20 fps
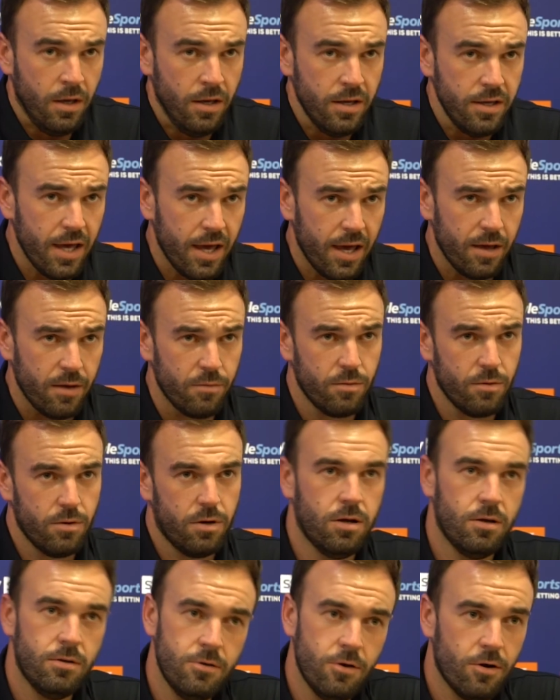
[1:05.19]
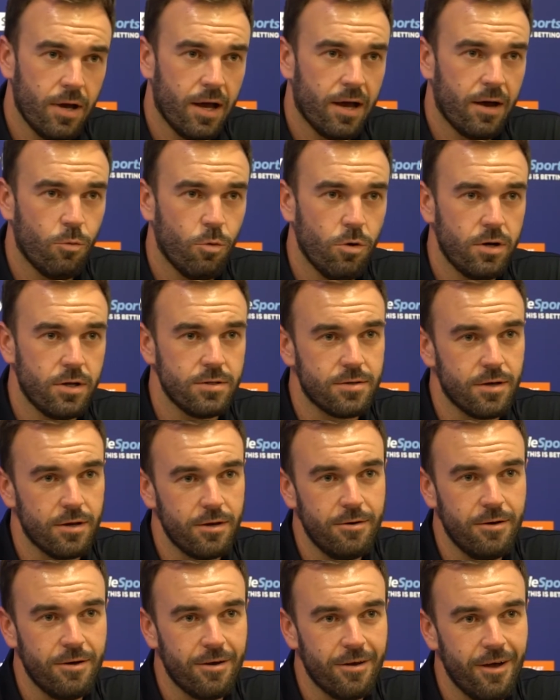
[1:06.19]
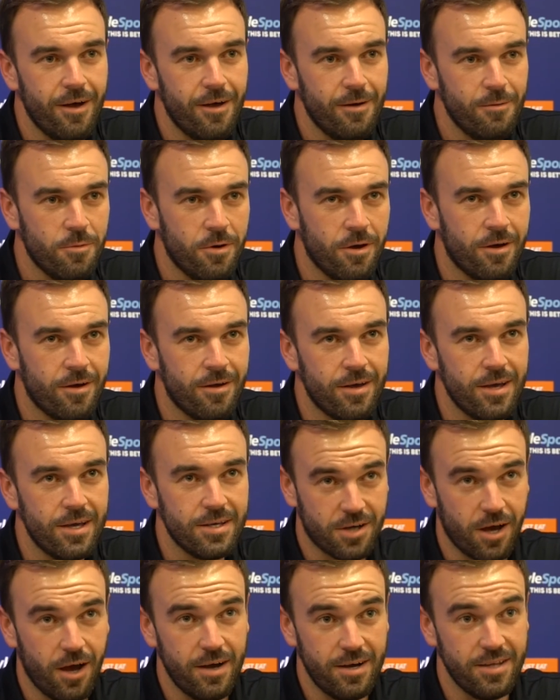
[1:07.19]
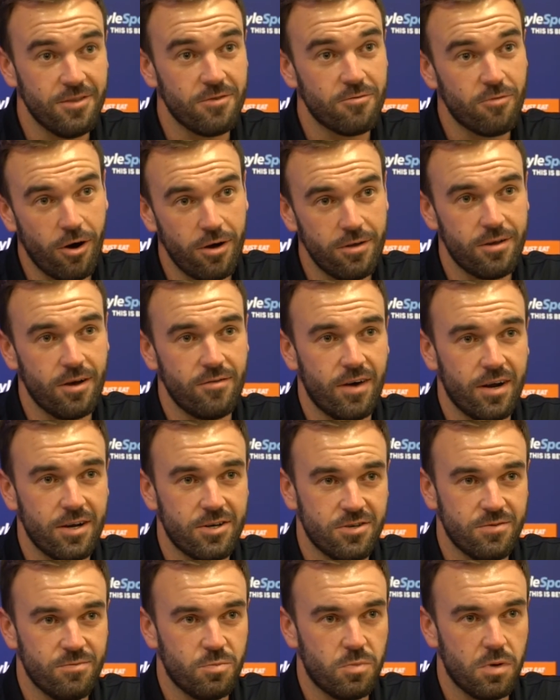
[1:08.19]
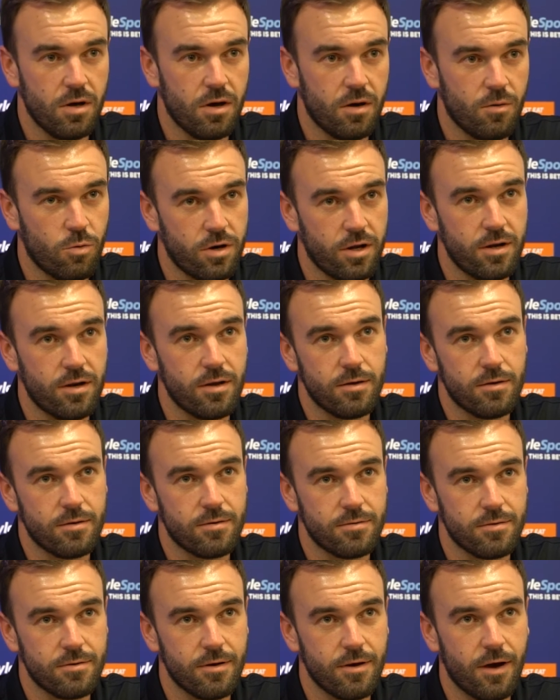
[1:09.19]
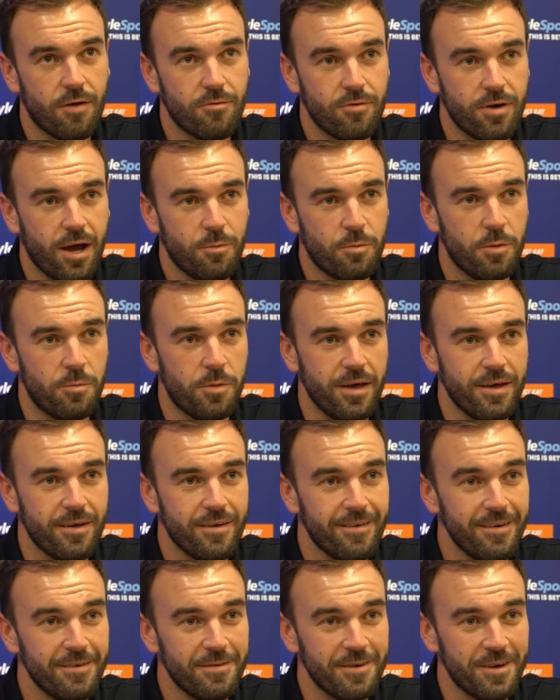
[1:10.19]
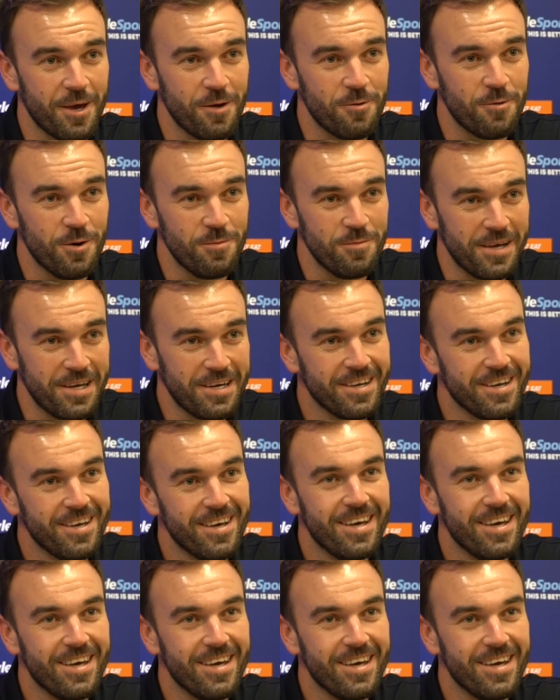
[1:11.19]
Yeah, not how I want it to. It's going in the right direction, but I want it to hurry up a bit, if you get what I mean.